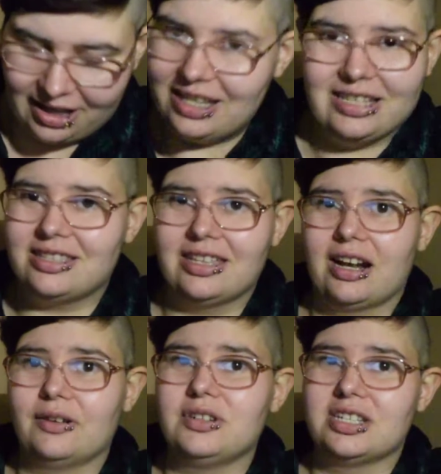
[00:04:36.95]
is that
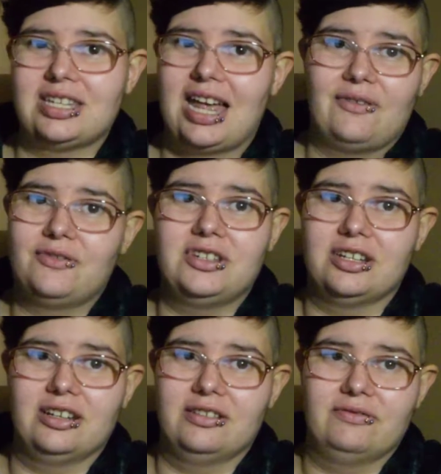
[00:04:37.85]
I'll just have
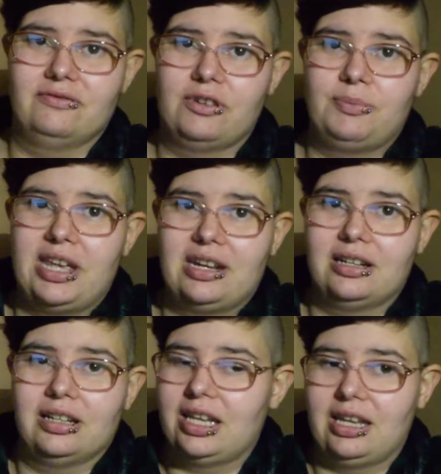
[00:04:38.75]
to
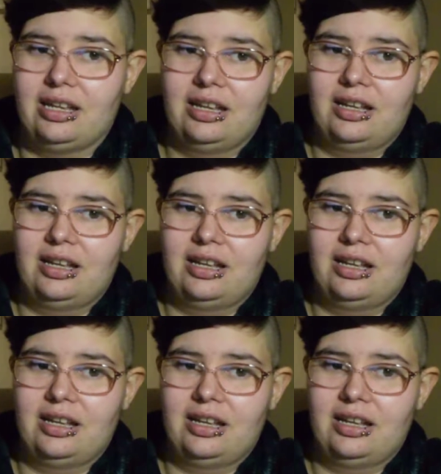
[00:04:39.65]
repeatedly